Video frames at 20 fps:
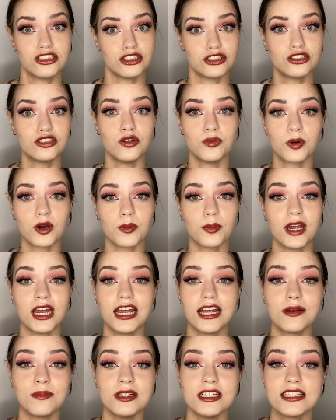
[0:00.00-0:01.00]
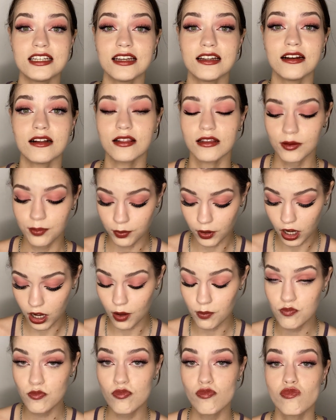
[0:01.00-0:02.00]
a super pigmented lip
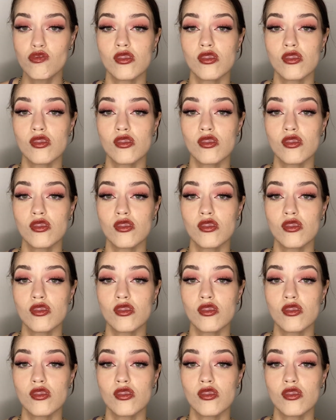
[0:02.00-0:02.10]
balm,